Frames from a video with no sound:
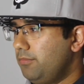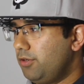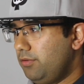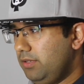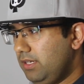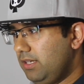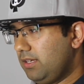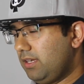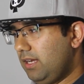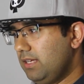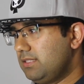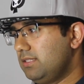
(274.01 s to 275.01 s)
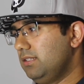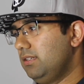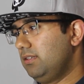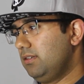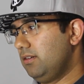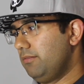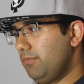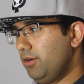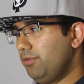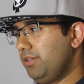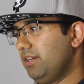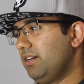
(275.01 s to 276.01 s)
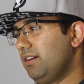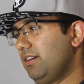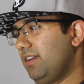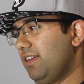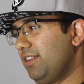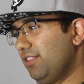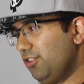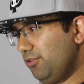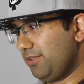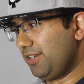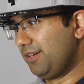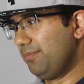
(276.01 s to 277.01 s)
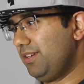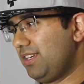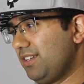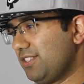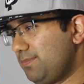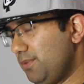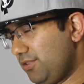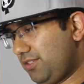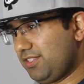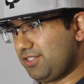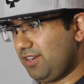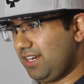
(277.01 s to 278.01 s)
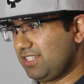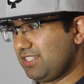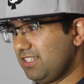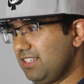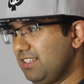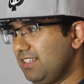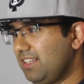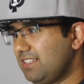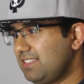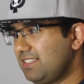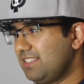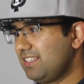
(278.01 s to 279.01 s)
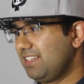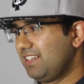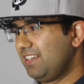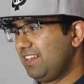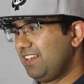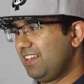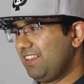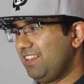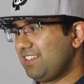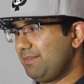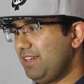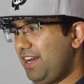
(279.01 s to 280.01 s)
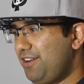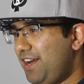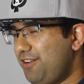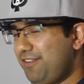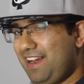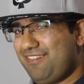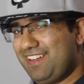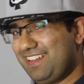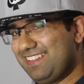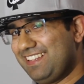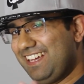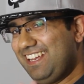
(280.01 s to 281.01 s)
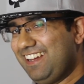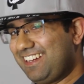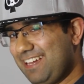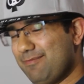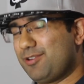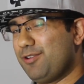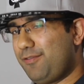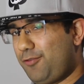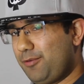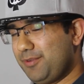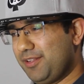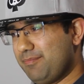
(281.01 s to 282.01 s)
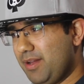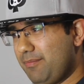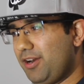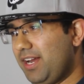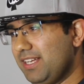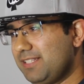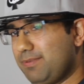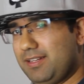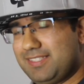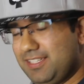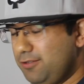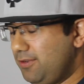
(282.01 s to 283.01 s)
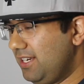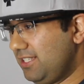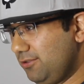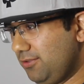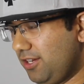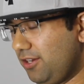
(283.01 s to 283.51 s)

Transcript: muriatic acid, ammonia, and alumina making a smoke distraction. That's that's, I mean, I don't have that, that chemical formula memorized, but I'll tell you what I do